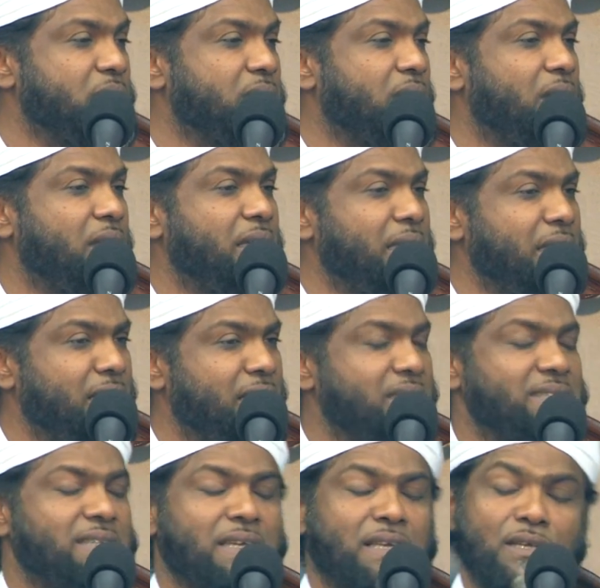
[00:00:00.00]
ta'ala, in the
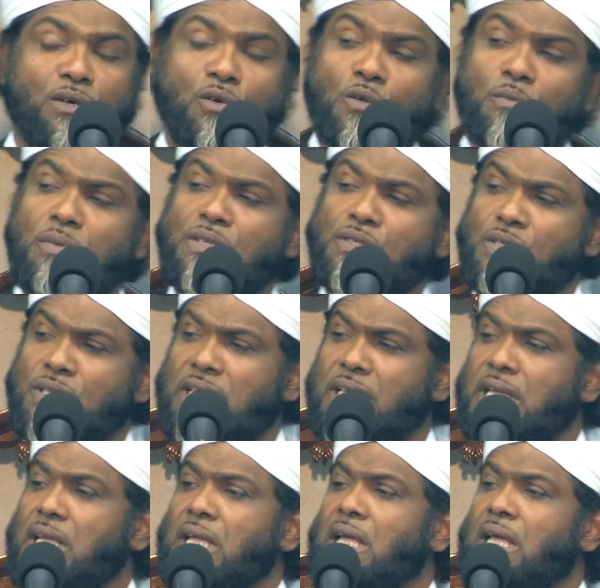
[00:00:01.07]
second khutbah today,